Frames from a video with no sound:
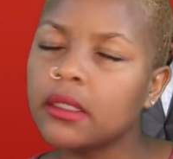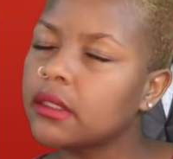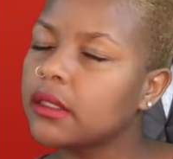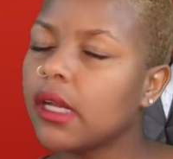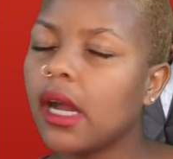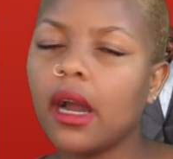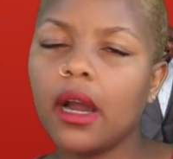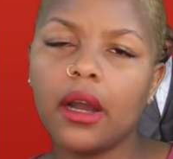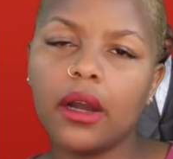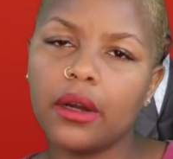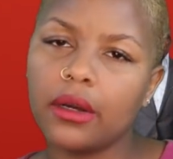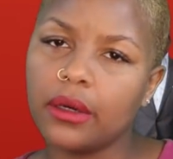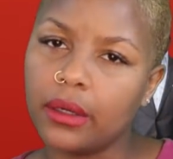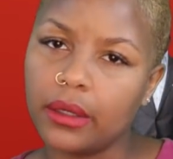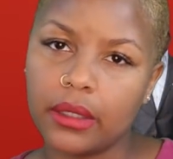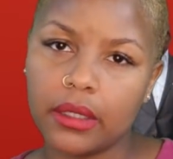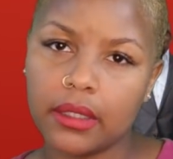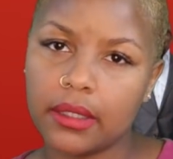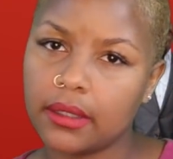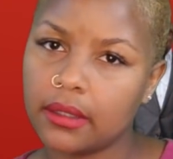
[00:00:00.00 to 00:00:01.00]

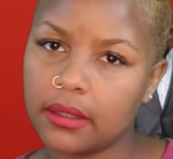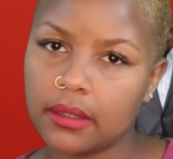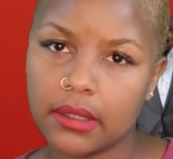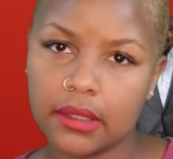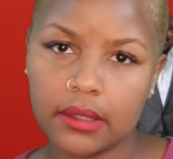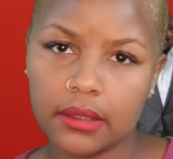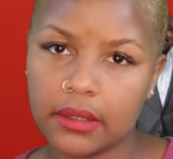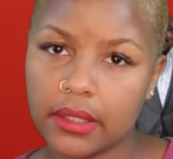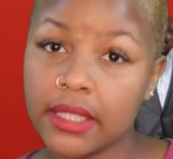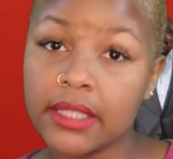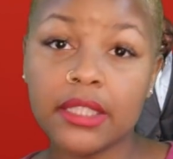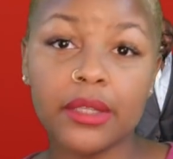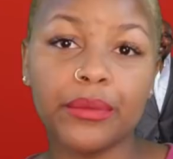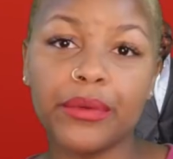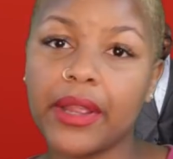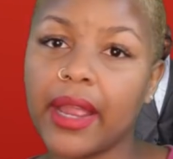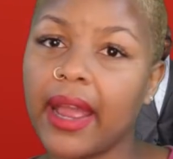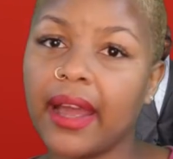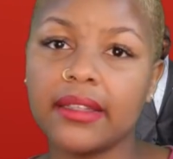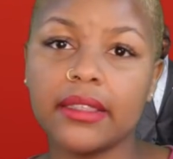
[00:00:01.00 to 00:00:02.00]
Y'all, it's a
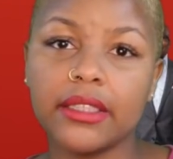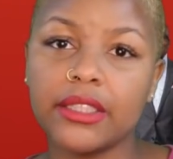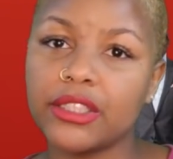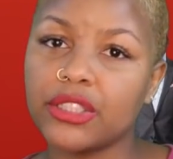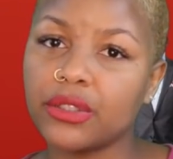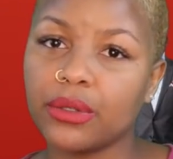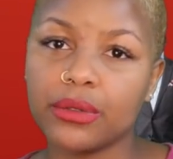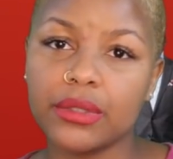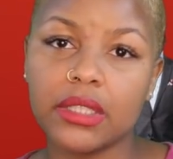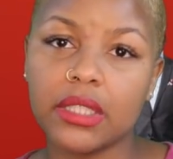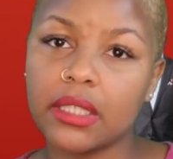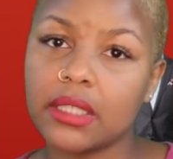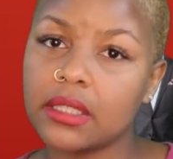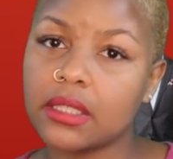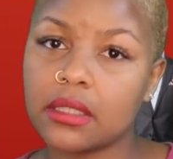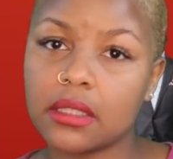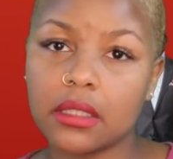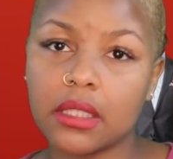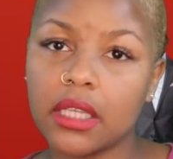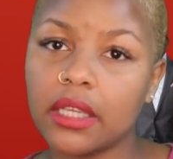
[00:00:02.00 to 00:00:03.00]
reality show,
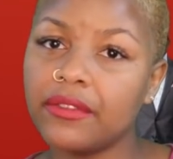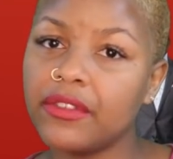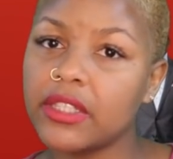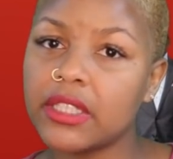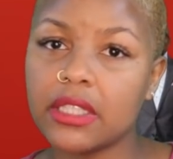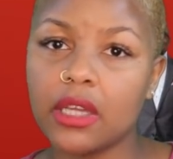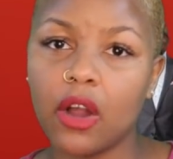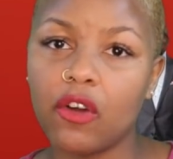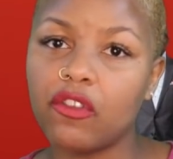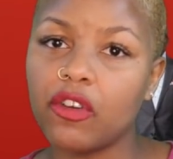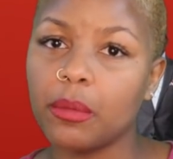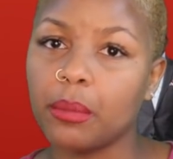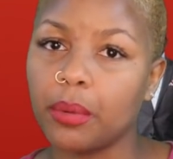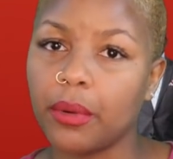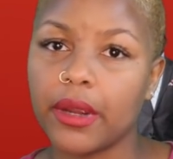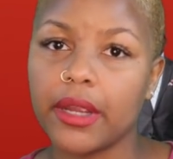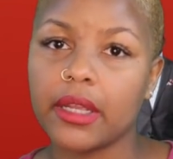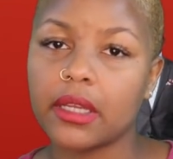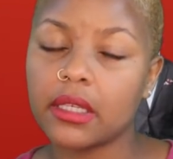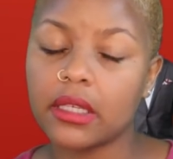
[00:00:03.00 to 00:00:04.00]
sis. Give yourself a
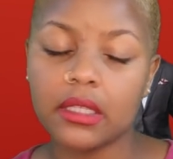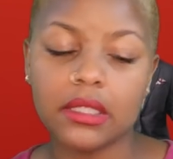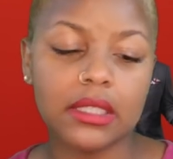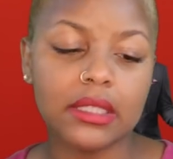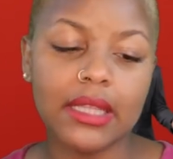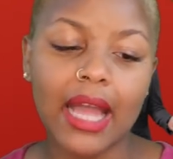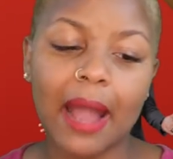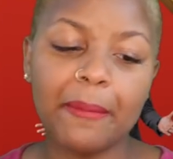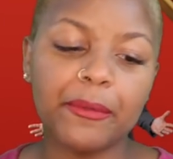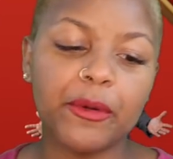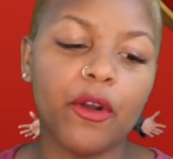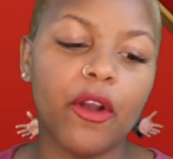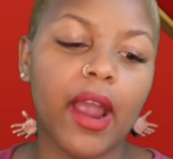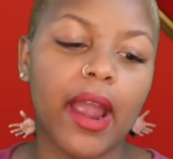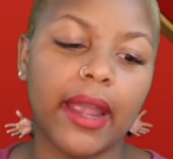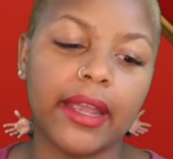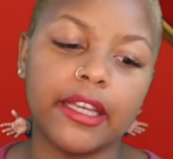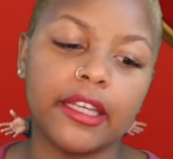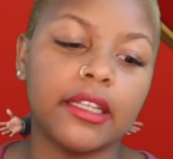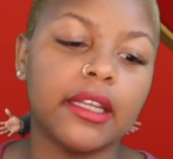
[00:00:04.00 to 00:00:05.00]
break. Stop
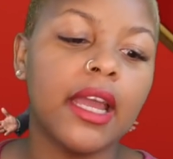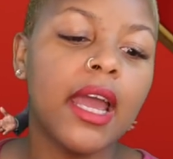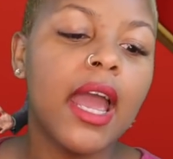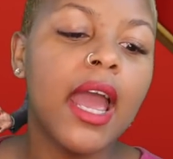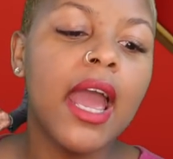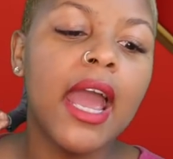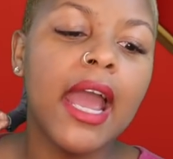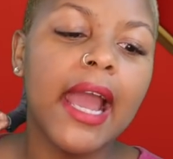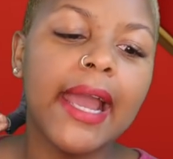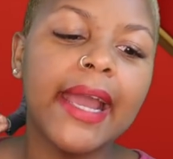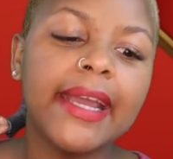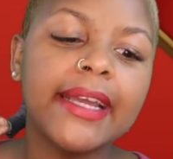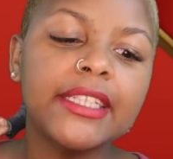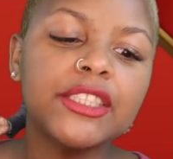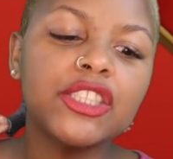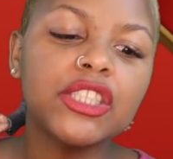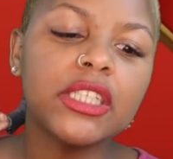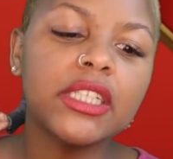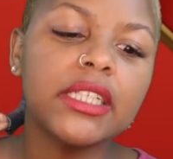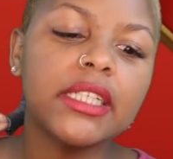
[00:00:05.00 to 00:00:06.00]
crying.
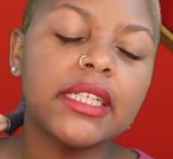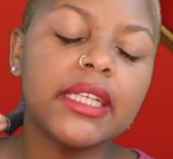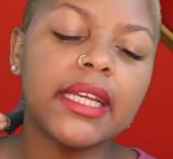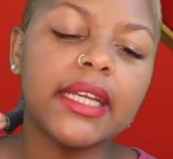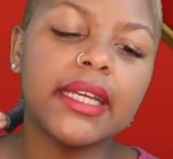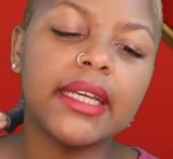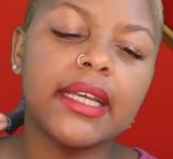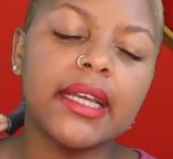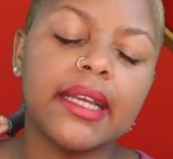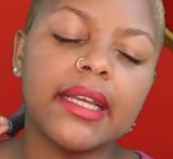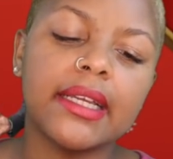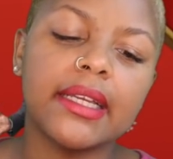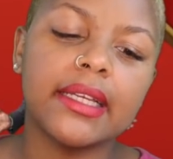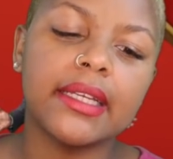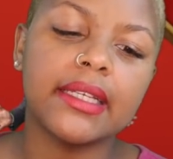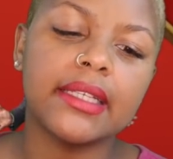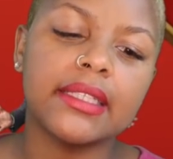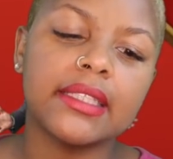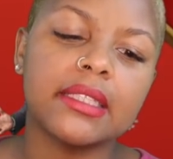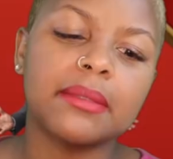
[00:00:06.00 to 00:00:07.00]
Angie
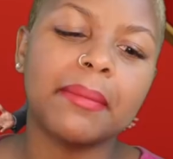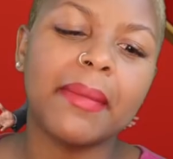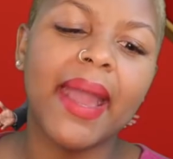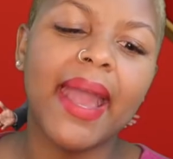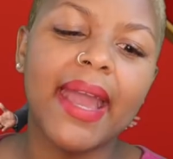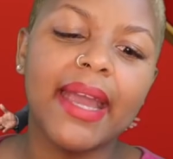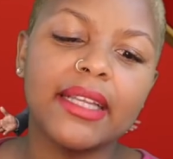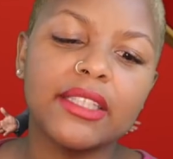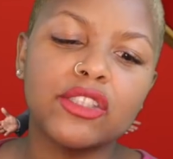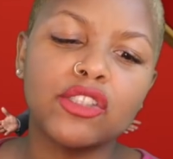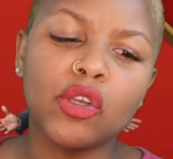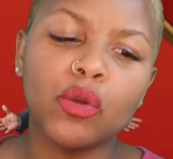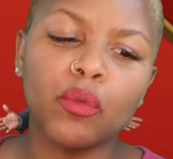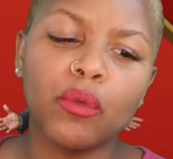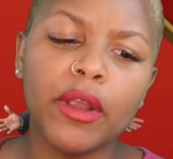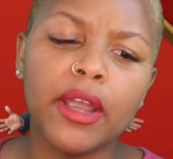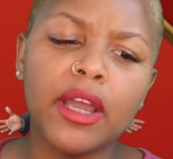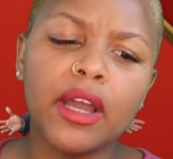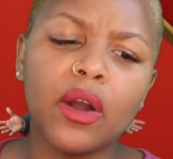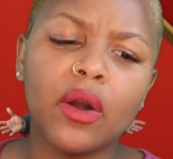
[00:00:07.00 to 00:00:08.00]
is mad
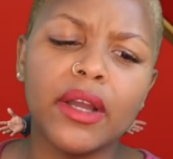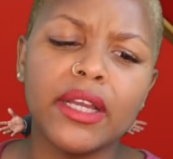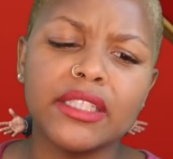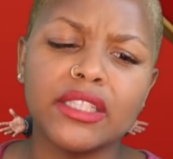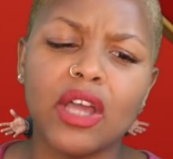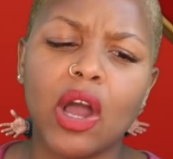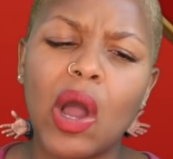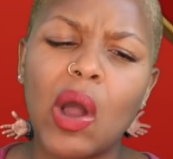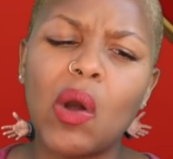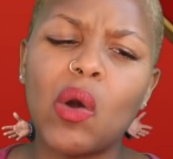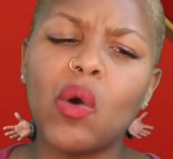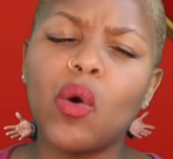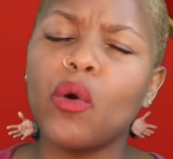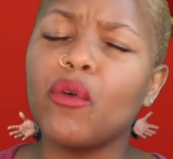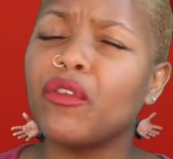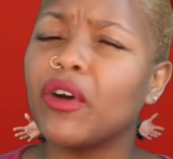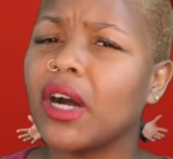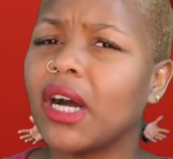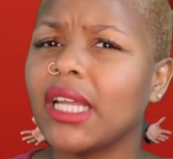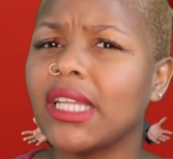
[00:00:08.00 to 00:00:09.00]
Terrell is all
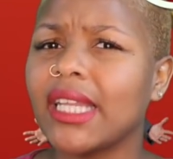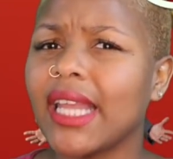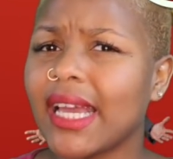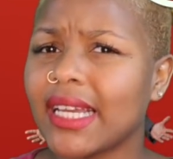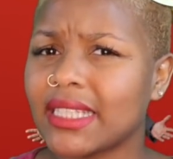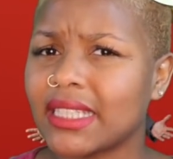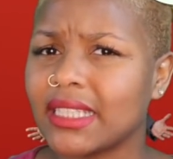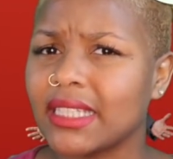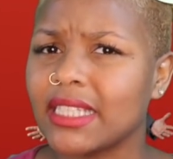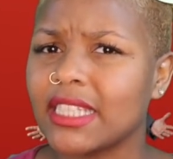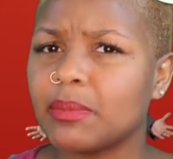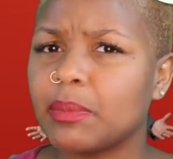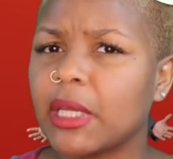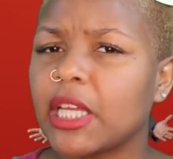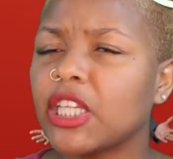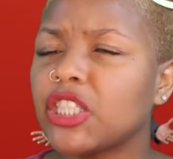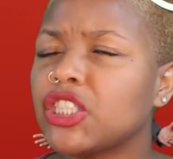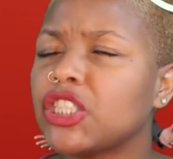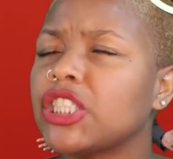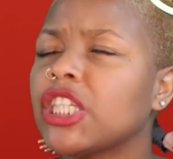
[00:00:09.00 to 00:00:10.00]
over Alexis
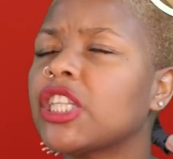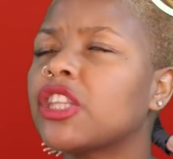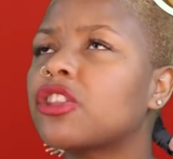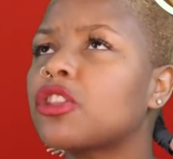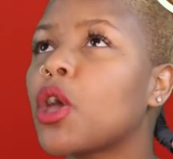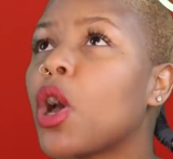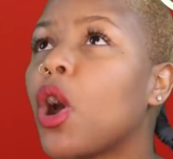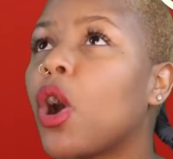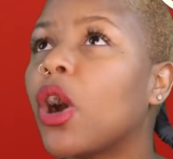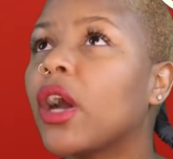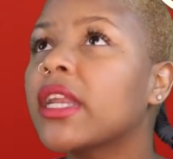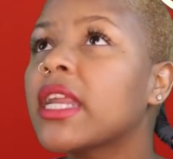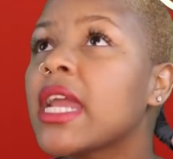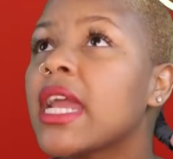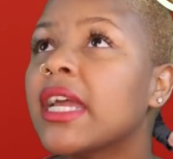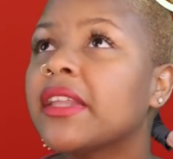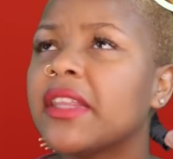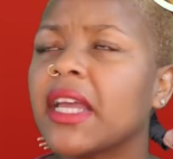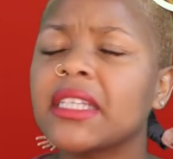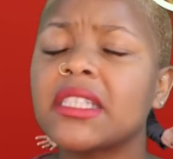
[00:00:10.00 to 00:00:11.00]
because she thought
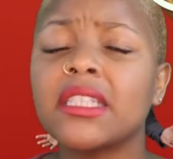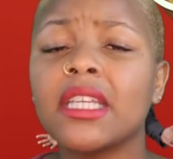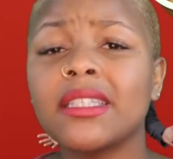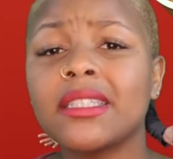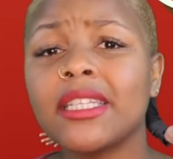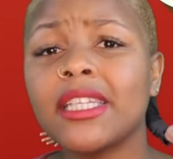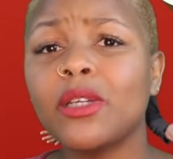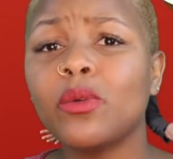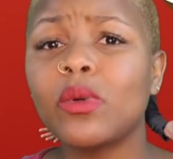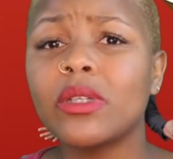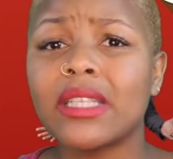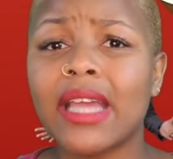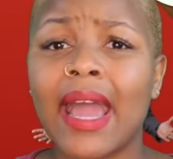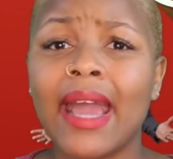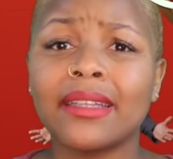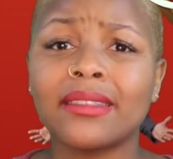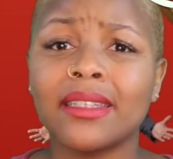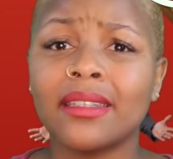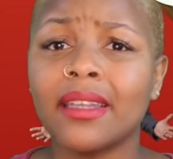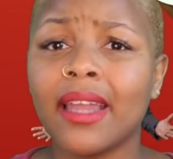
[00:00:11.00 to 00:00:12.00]
that since he was
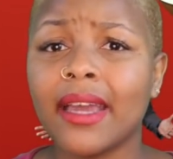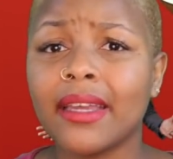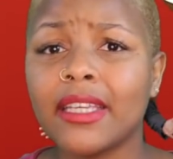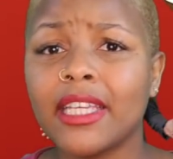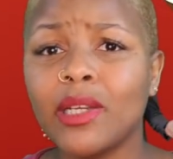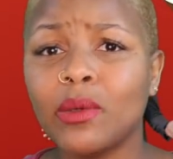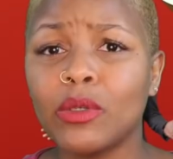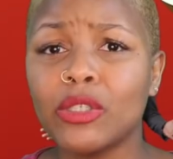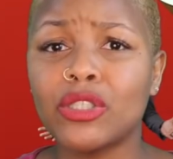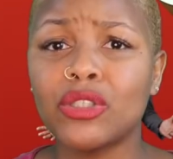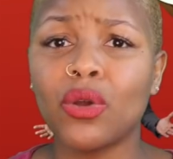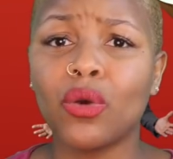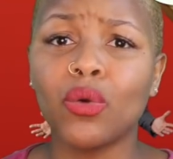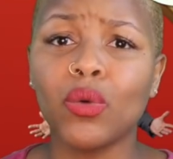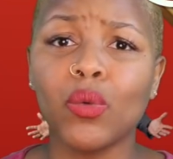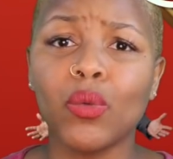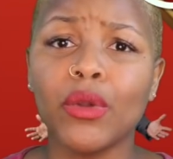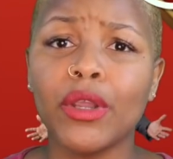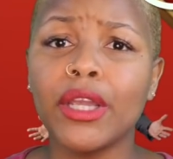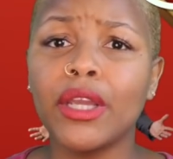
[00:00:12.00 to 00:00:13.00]
acting like he was
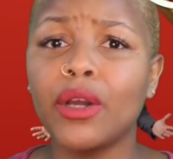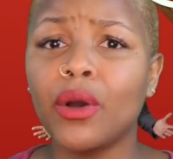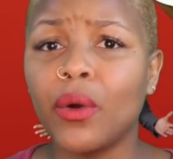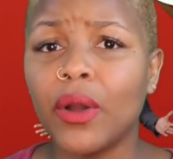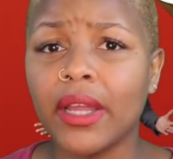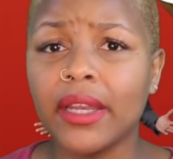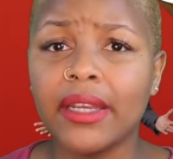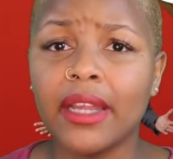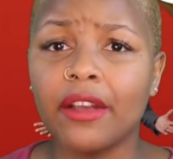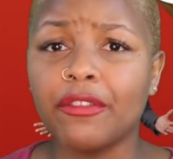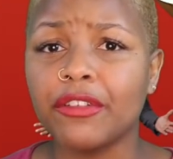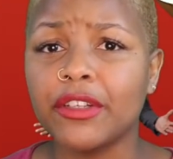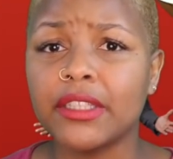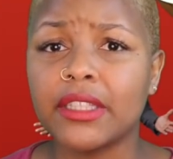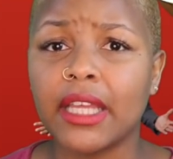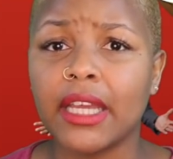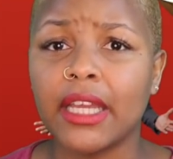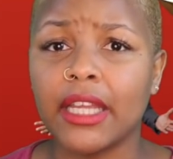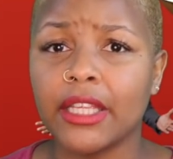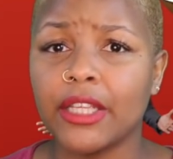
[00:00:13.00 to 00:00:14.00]
so real and
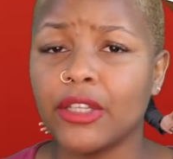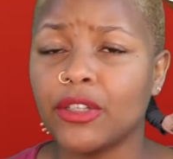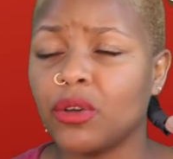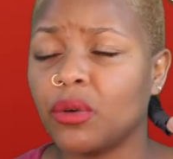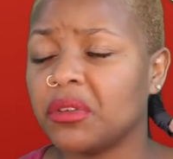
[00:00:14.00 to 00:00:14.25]
everything,